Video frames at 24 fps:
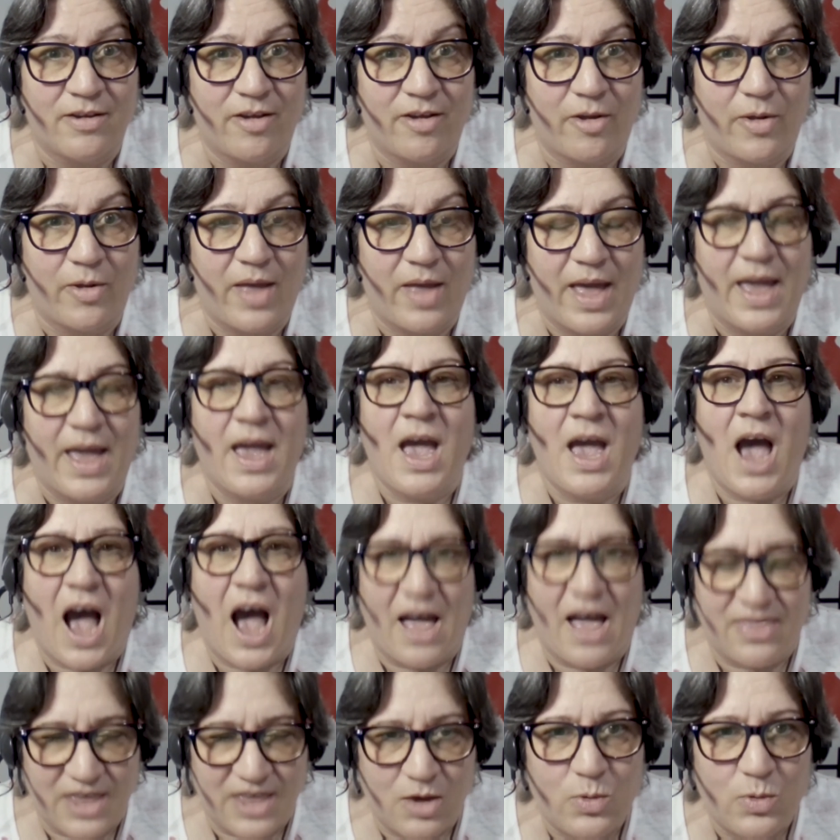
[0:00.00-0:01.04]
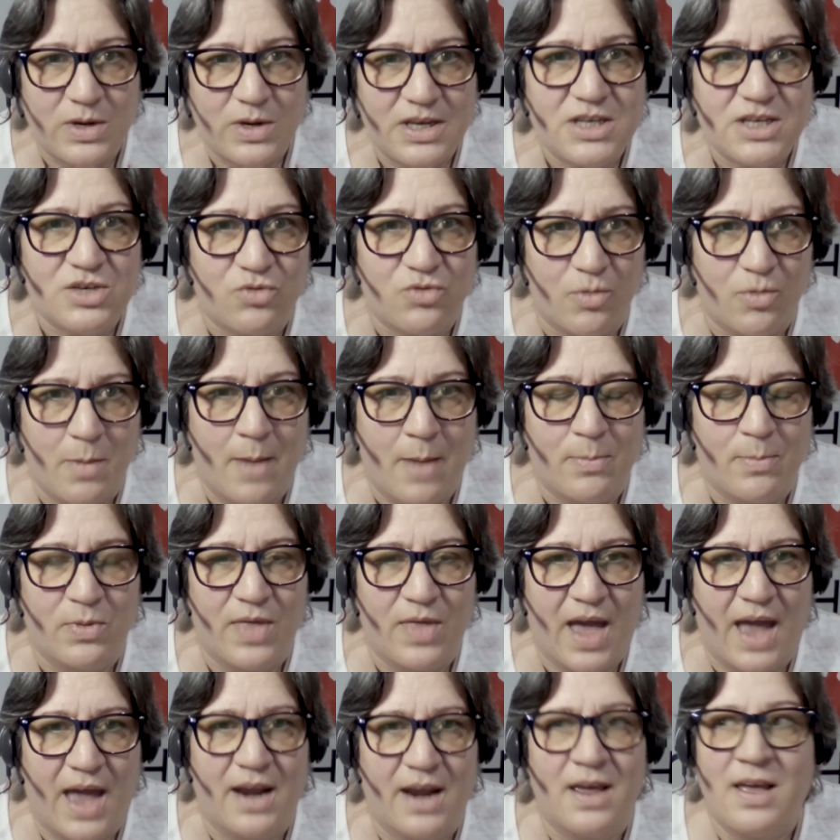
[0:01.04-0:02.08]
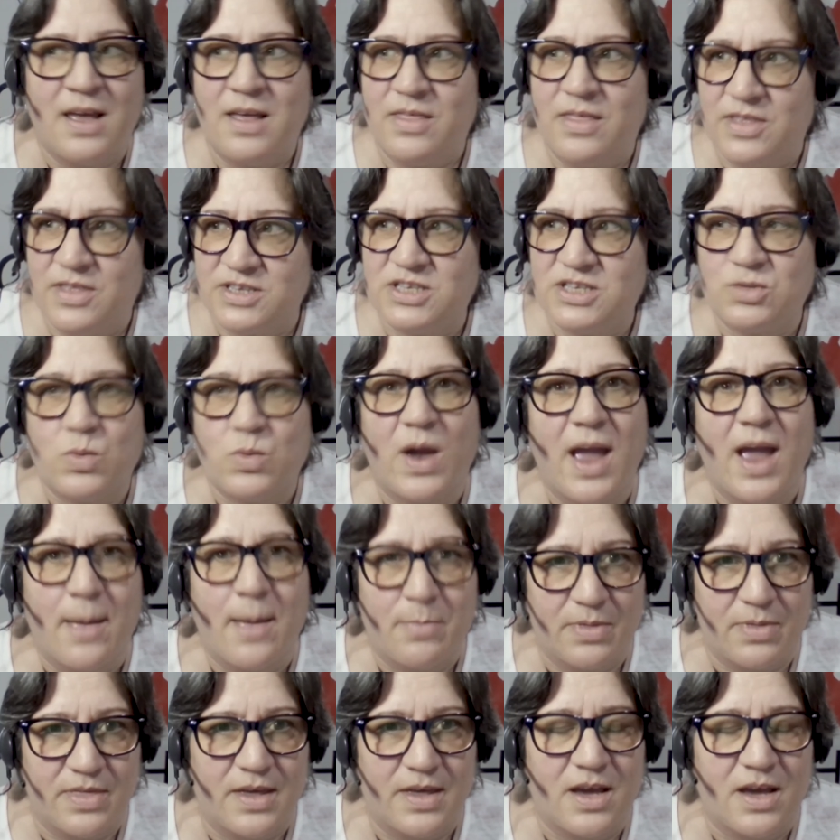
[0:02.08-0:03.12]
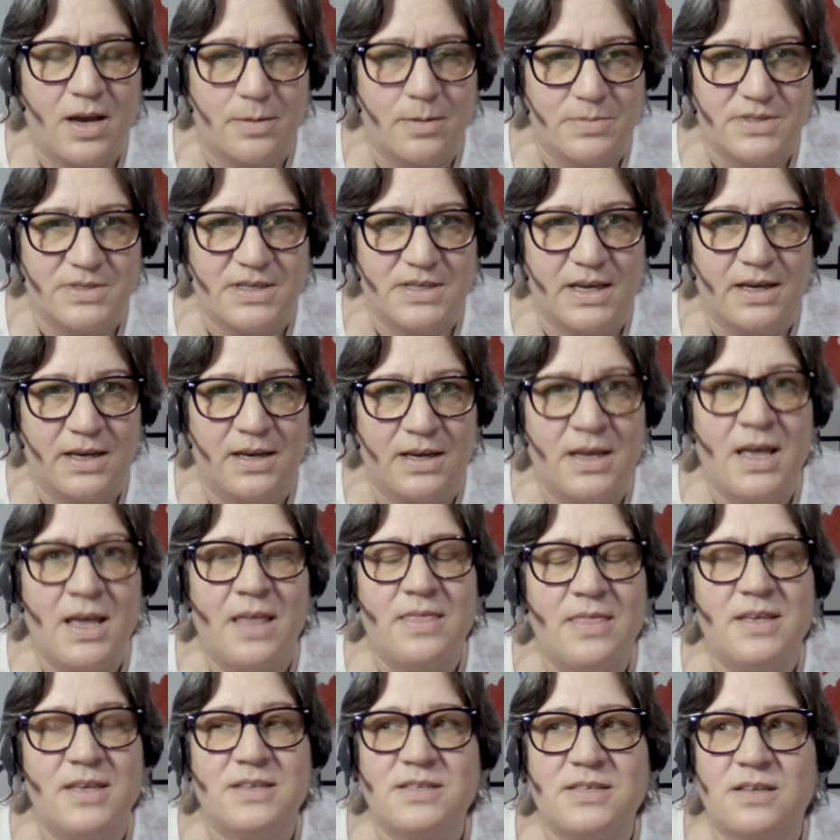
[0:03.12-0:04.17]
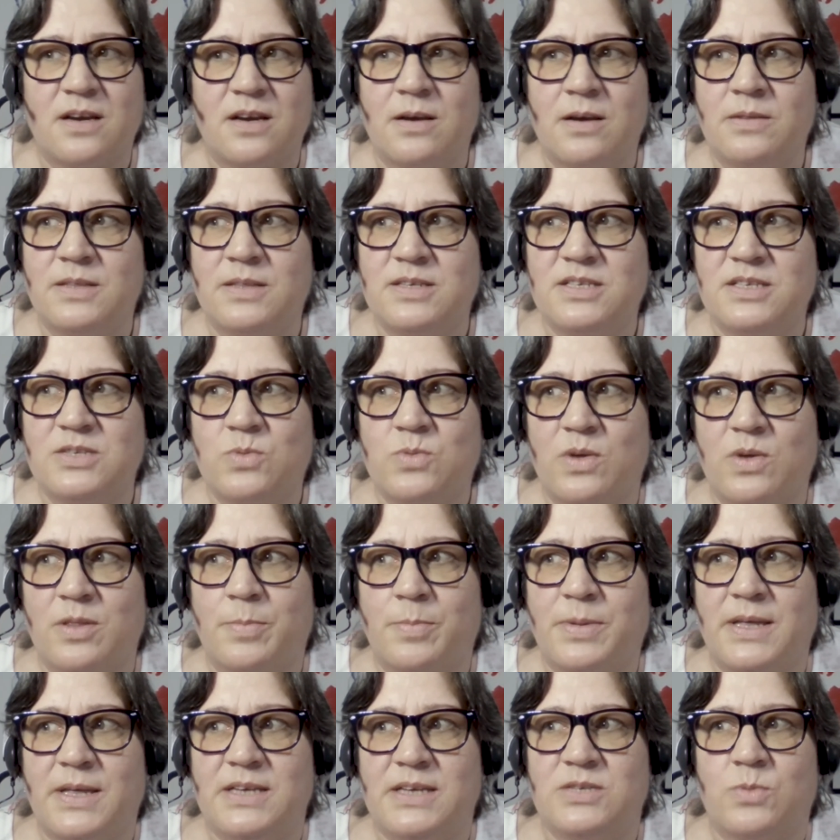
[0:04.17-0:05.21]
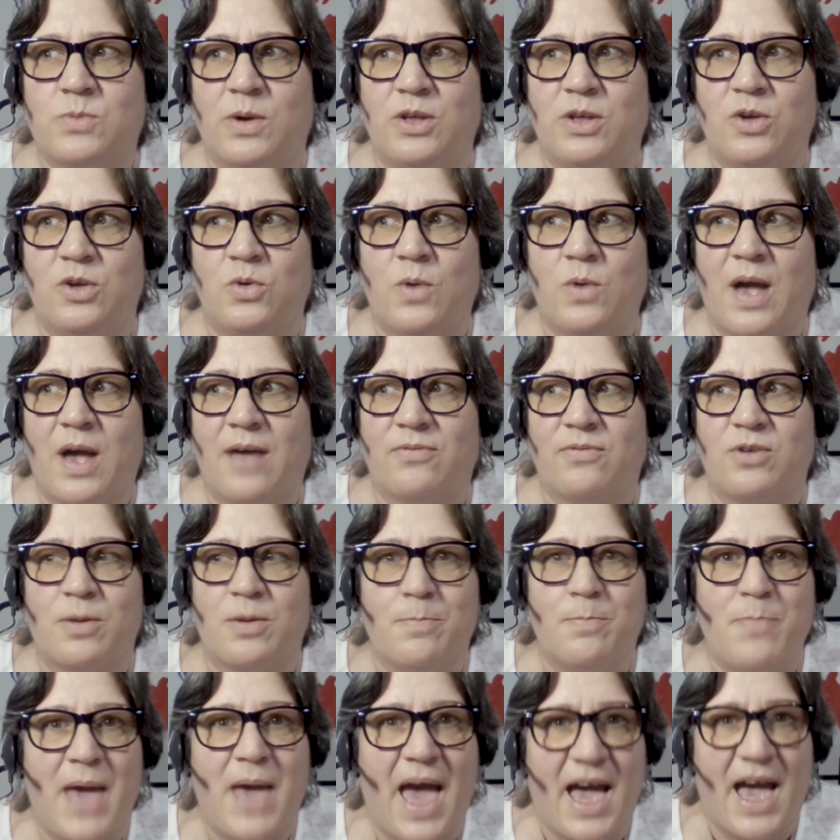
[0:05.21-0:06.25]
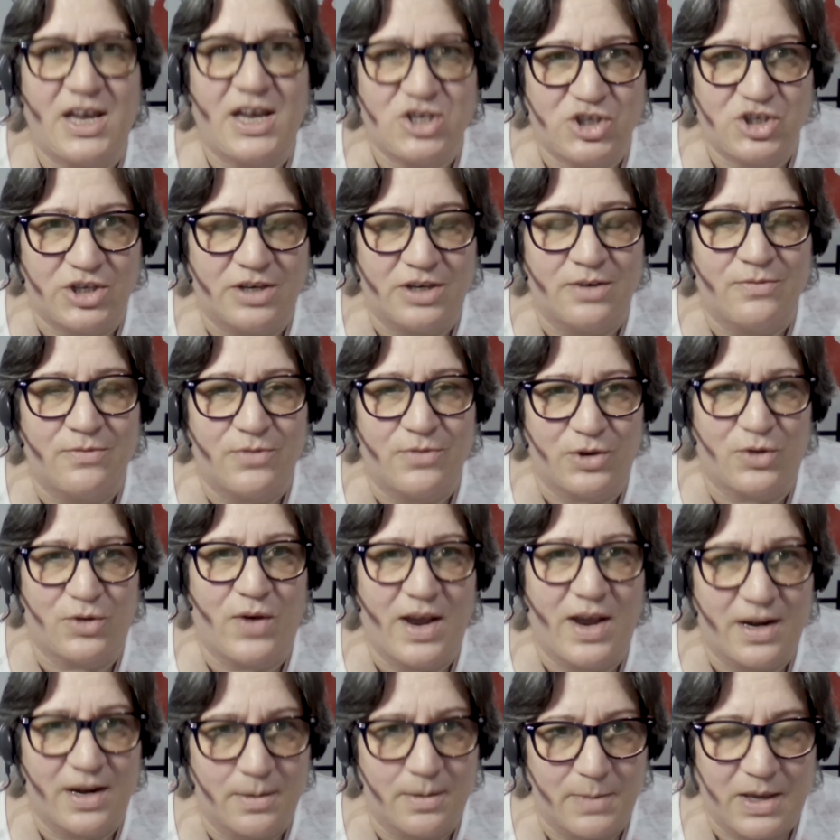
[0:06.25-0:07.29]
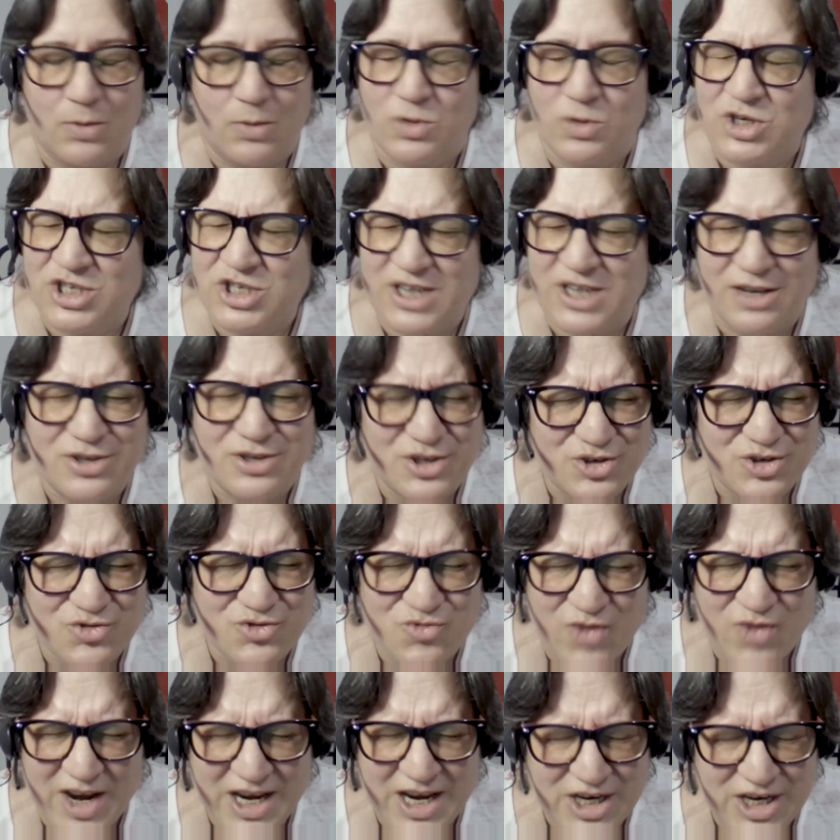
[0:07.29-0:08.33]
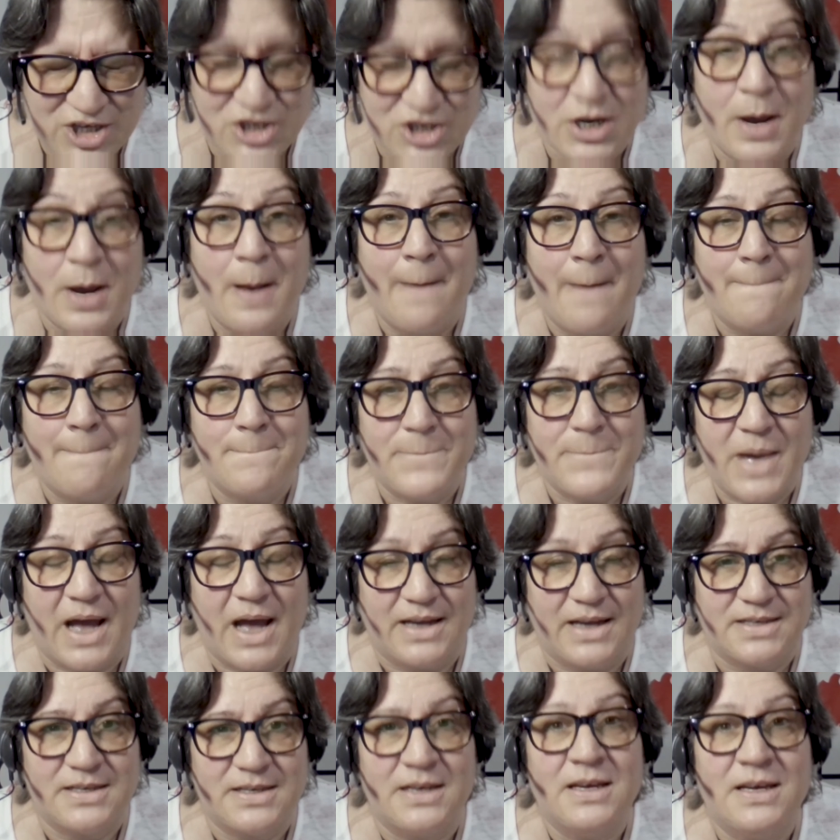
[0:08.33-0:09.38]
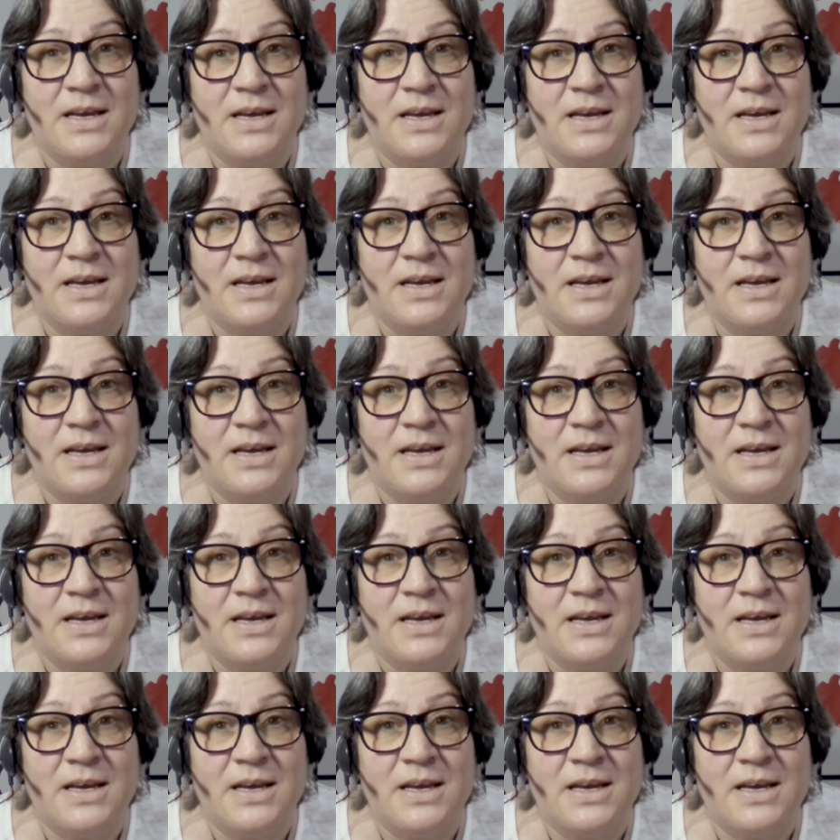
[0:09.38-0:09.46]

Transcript: Okay. I think we need to remember that. This is where empathy comes in. This is where the place where you have compassion for your enemy, which sounds strange, but